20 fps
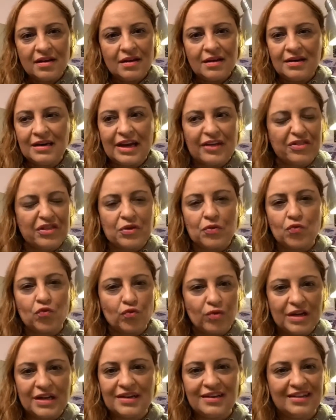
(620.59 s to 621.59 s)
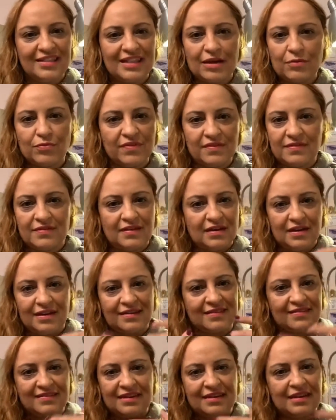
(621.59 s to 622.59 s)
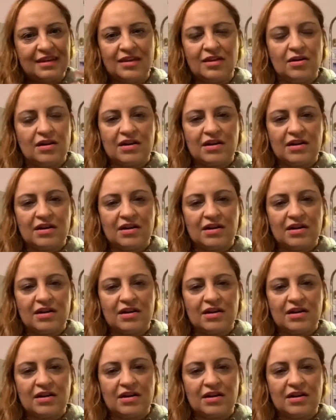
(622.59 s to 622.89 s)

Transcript: nothing really that was like sticky